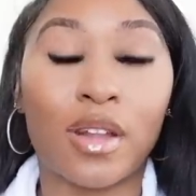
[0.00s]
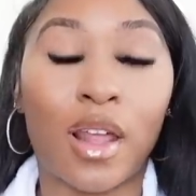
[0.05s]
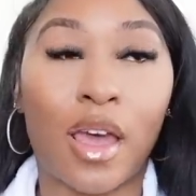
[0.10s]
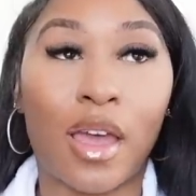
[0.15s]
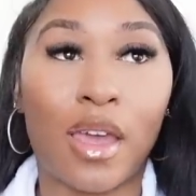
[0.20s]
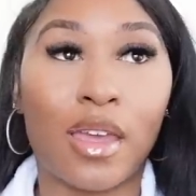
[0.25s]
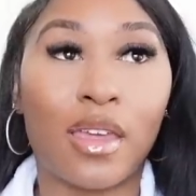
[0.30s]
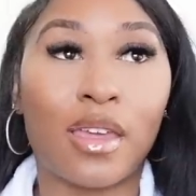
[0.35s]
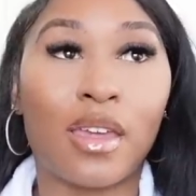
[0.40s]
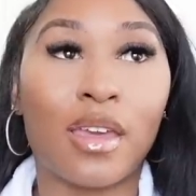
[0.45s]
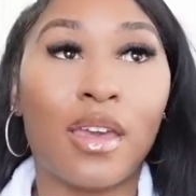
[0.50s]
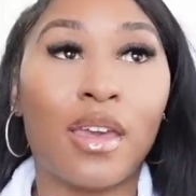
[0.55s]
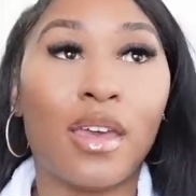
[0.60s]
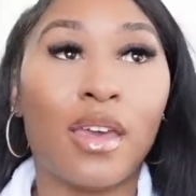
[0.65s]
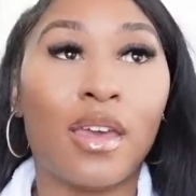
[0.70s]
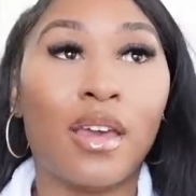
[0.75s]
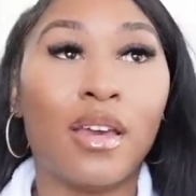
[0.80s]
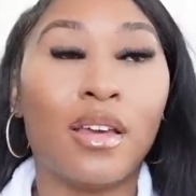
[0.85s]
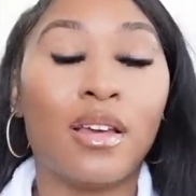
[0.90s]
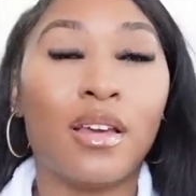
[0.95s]
Like
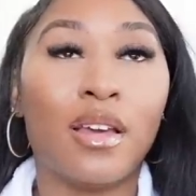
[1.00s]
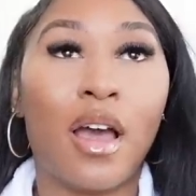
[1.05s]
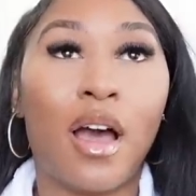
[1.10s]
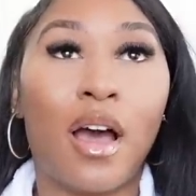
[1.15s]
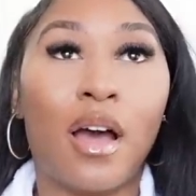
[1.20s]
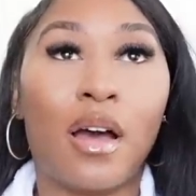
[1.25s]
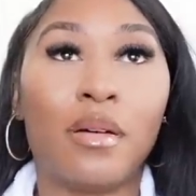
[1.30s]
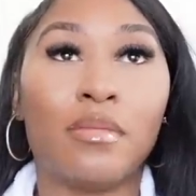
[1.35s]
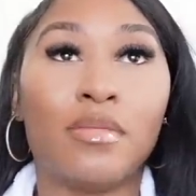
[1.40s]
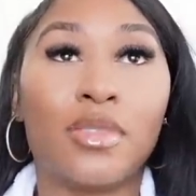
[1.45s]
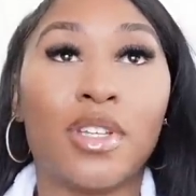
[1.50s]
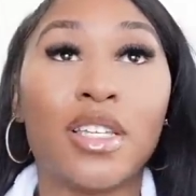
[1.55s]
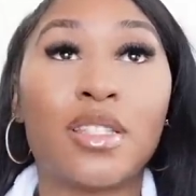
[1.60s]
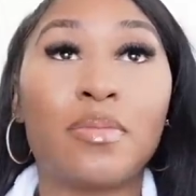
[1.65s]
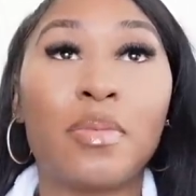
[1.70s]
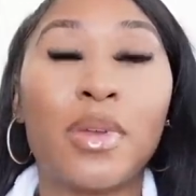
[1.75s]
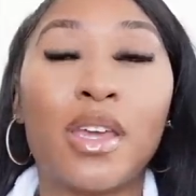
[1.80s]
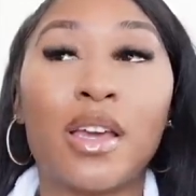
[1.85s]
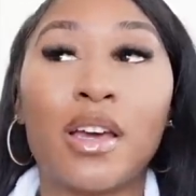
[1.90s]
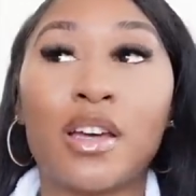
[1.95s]
um, just
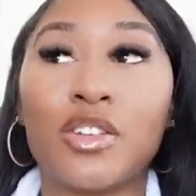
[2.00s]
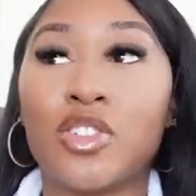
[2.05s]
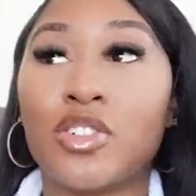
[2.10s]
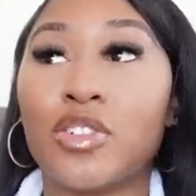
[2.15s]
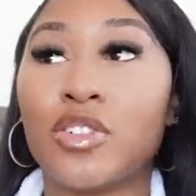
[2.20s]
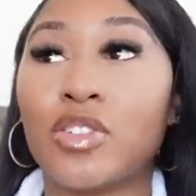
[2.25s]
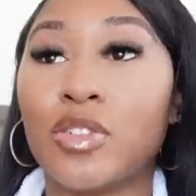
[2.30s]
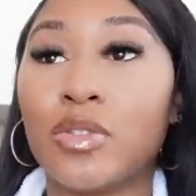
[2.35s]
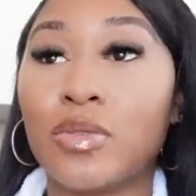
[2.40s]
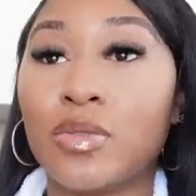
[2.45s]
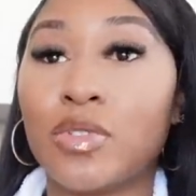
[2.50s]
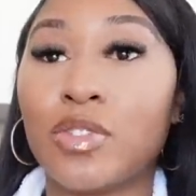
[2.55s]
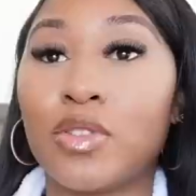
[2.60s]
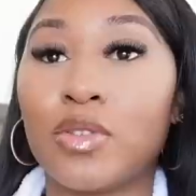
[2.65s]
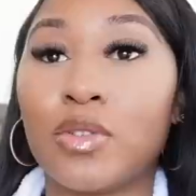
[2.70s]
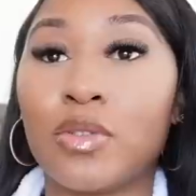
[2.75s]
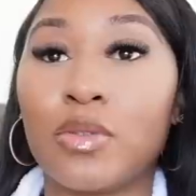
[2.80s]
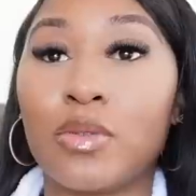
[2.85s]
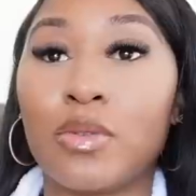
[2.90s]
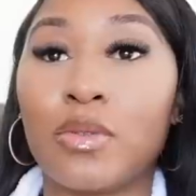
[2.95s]
because you're used
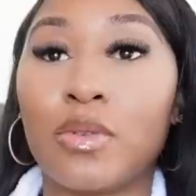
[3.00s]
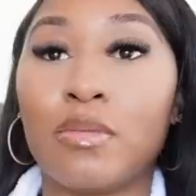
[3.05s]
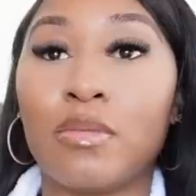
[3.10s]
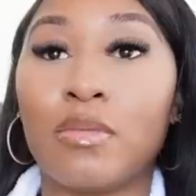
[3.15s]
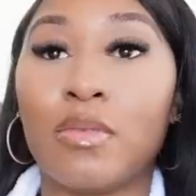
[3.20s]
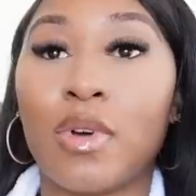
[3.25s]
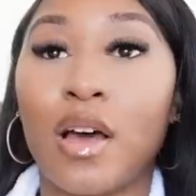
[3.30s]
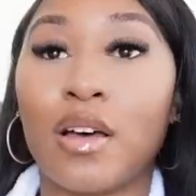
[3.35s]
to